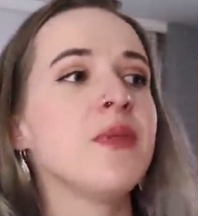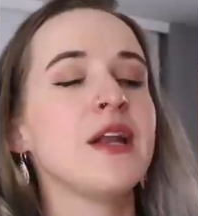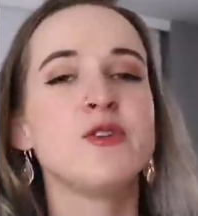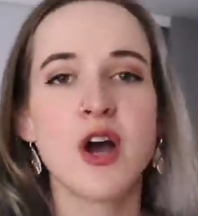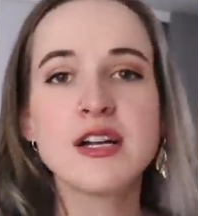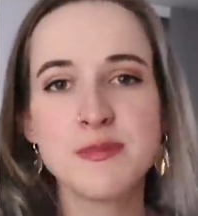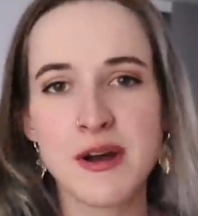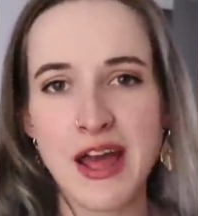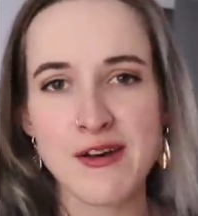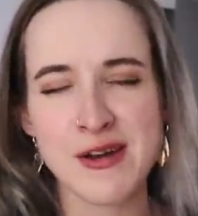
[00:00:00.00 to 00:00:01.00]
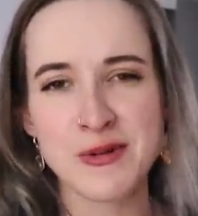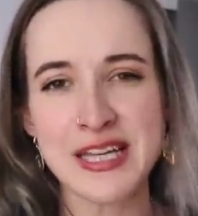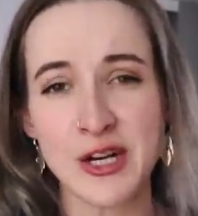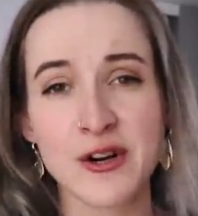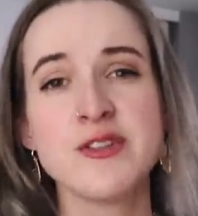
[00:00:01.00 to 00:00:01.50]
And you talked about how that
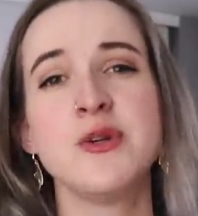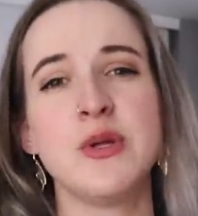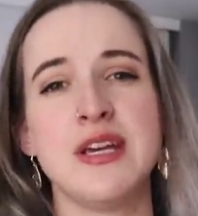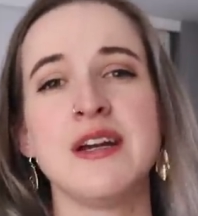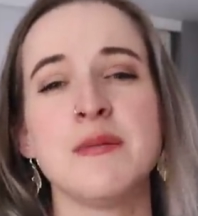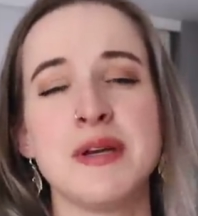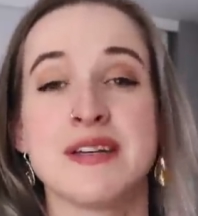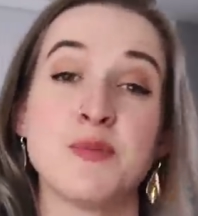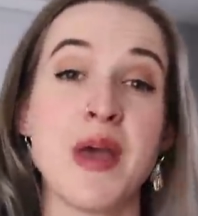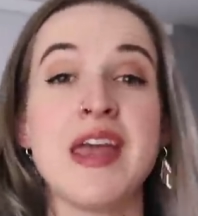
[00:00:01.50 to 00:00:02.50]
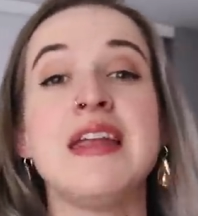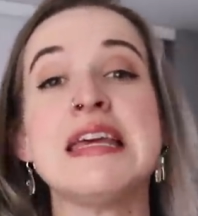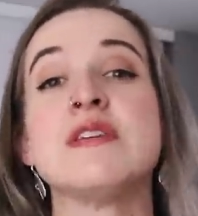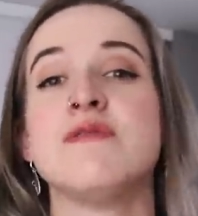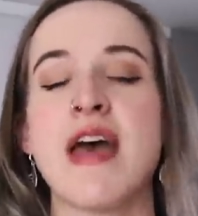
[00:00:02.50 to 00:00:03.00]
really hurts you to hear because pain
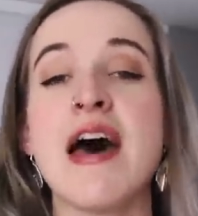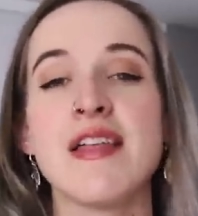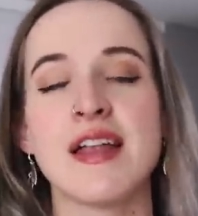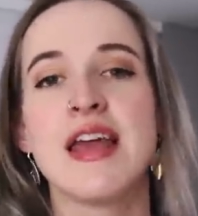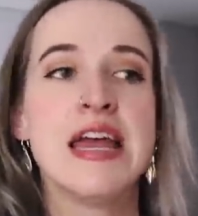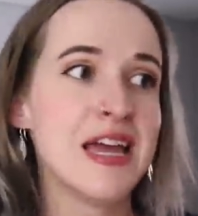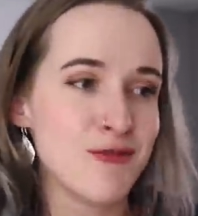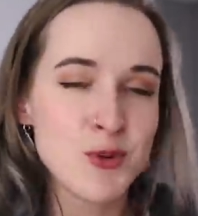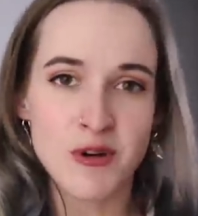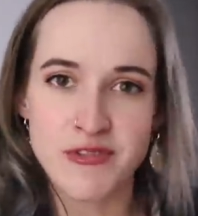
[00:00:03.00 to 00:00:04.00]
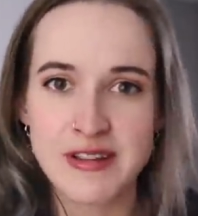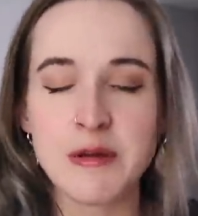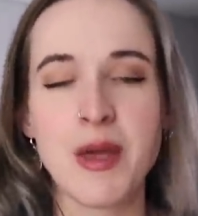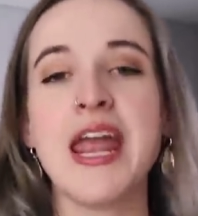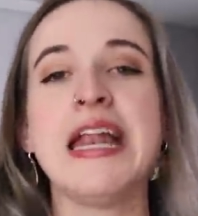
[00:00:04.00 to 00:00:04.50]
is valid. If you are
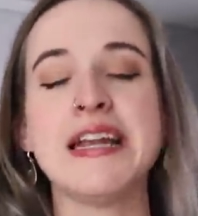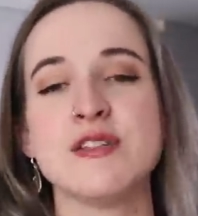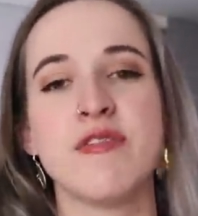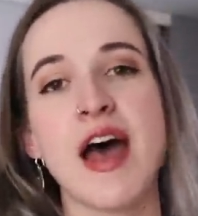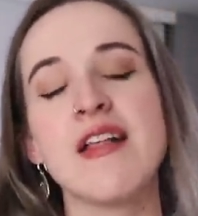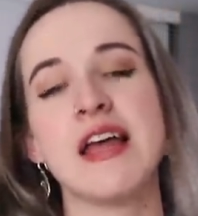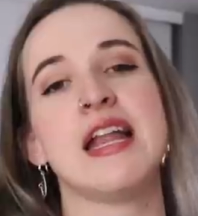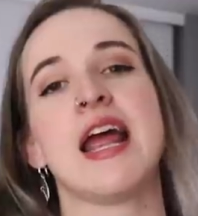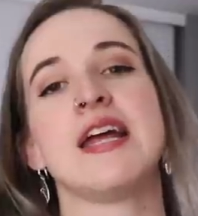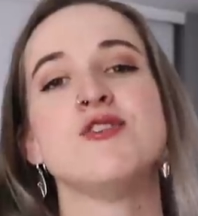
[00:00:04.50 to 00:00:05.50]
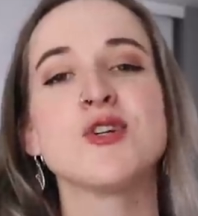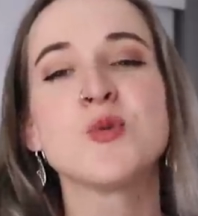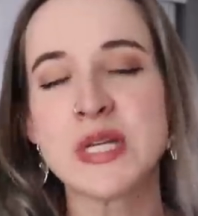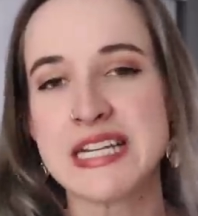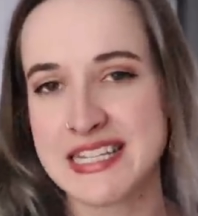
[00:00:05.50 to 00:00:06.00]
feeling pain, it is valid. And I just
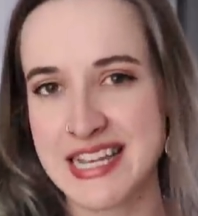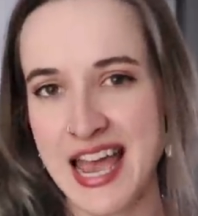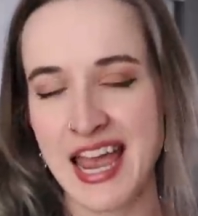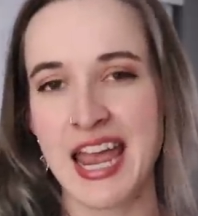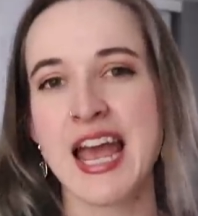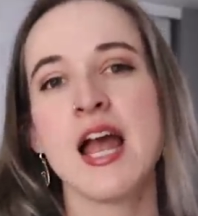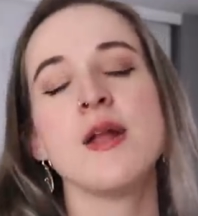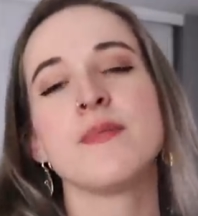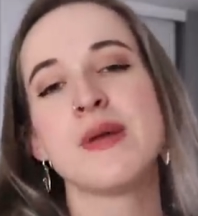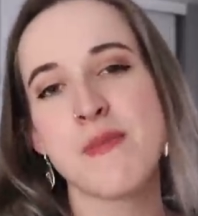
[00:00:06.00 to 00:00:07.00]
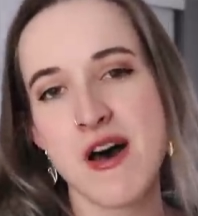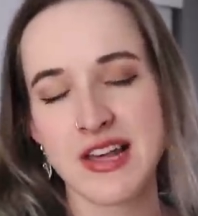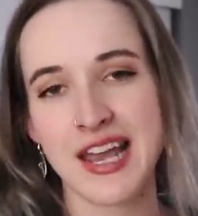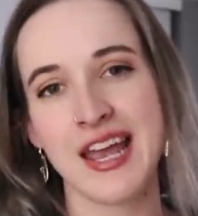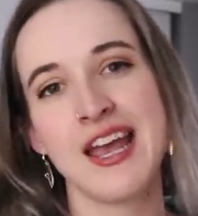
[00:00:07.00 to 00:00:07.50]
wanted to say,
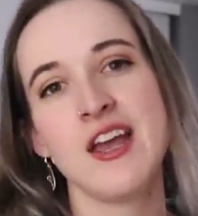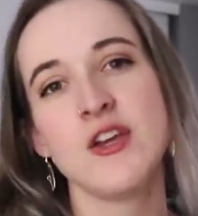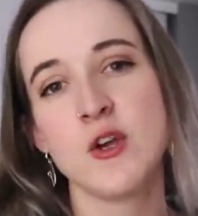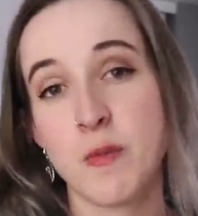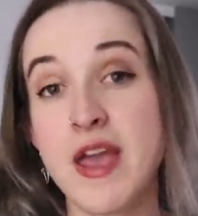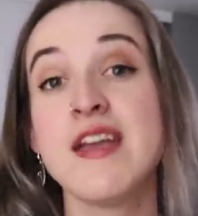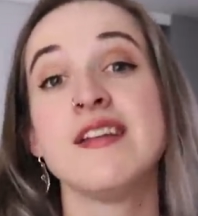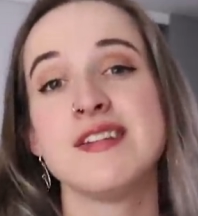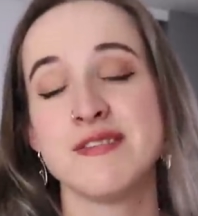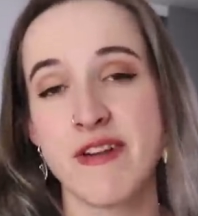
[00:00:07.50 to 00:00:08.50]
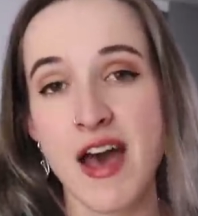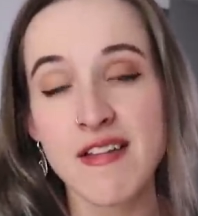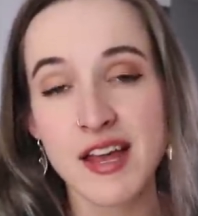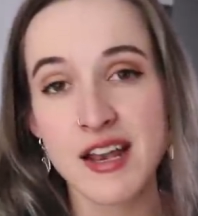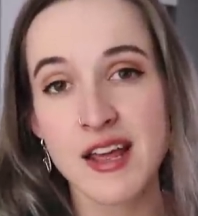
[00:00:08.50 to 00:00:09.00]
Molly, your pain is
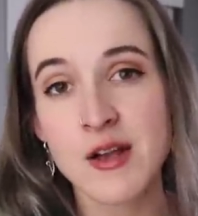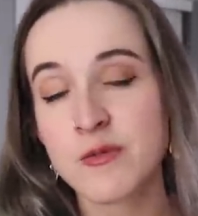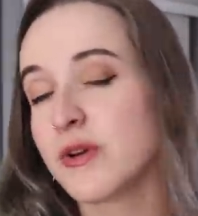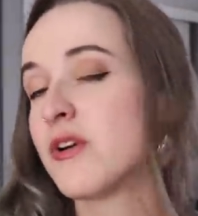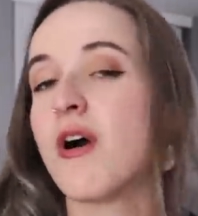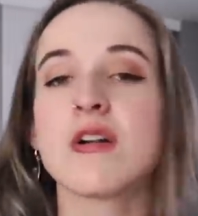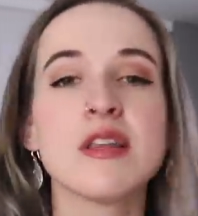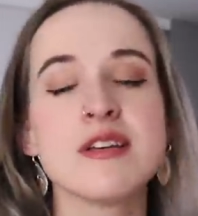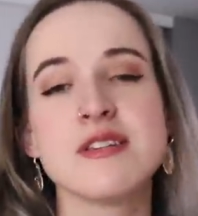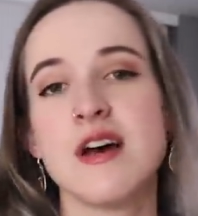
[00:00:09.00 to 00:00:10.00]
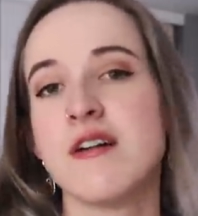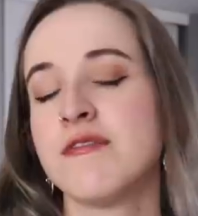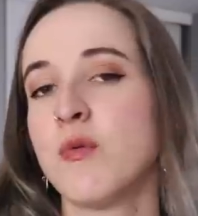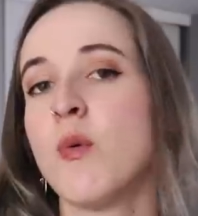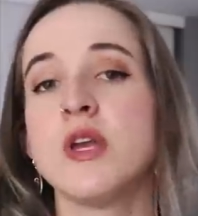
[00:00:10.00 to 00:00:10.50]
valid, regardless
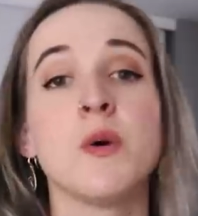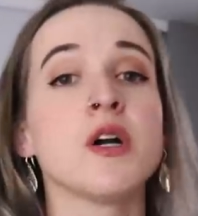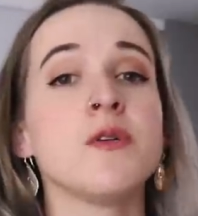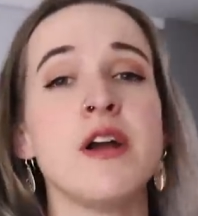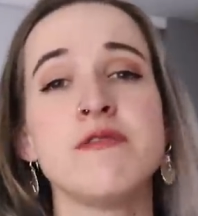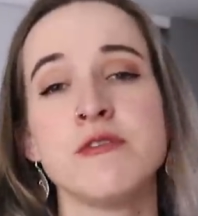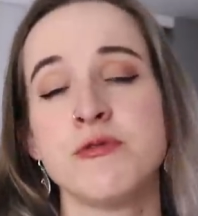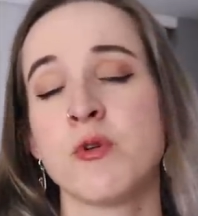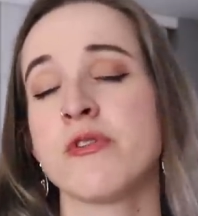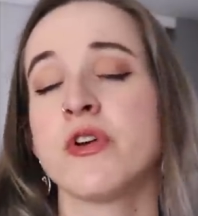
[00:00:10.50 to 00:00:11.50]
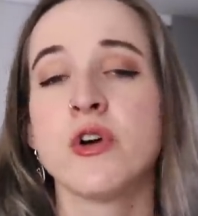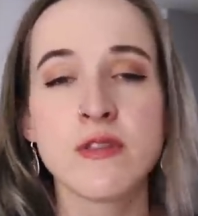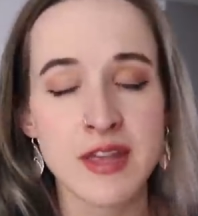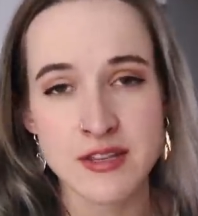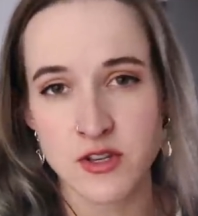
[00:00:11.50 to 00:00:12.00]
of what you are grateful for, the
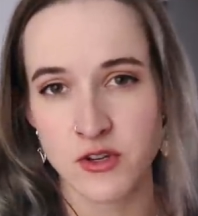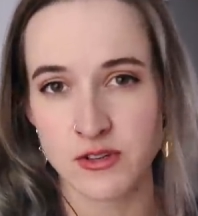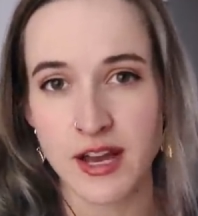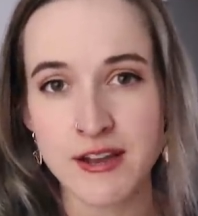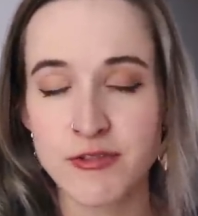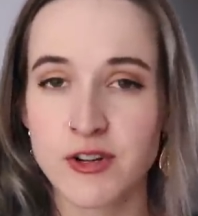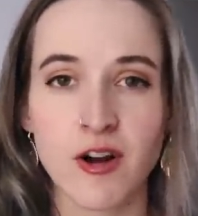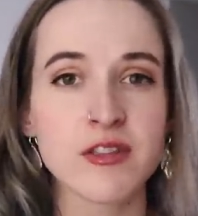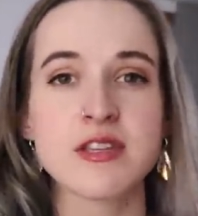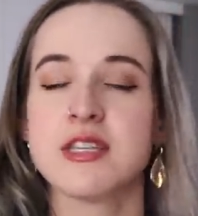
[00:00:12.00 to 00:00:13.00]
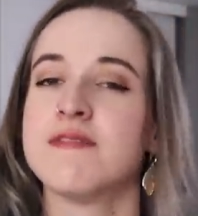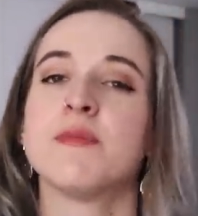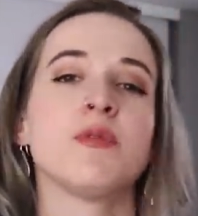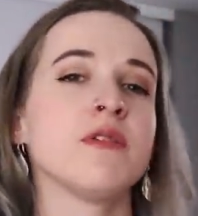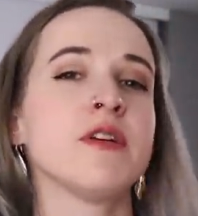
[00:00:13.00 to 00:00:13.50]
good things in your life, regardless of the
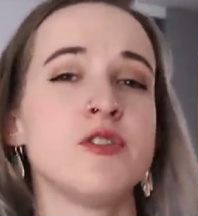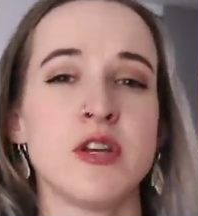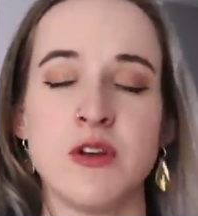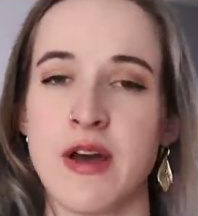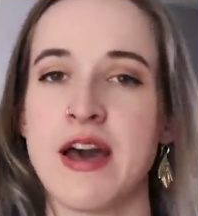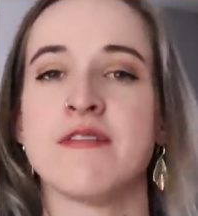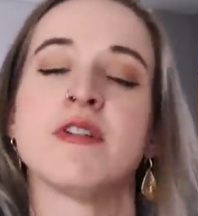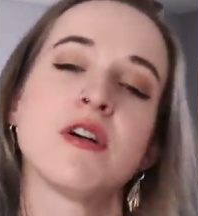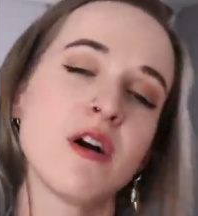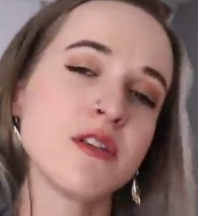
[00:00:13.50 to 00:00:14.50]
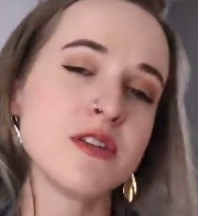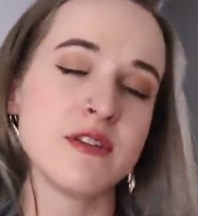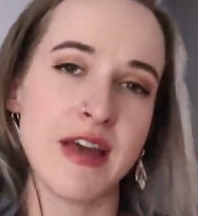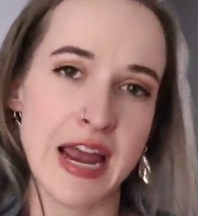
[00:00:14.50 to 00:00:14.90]
privilege that you have, regardless of